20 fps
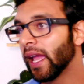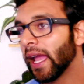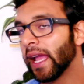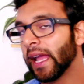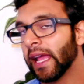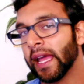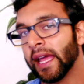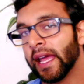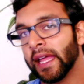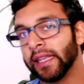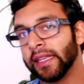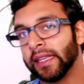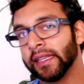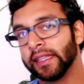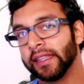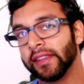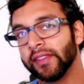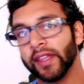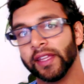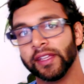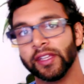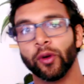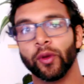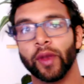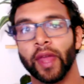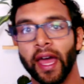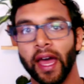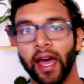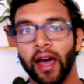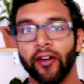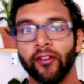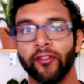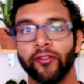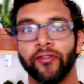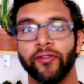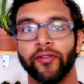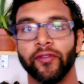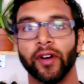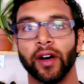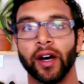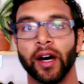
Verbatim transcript: and they don't have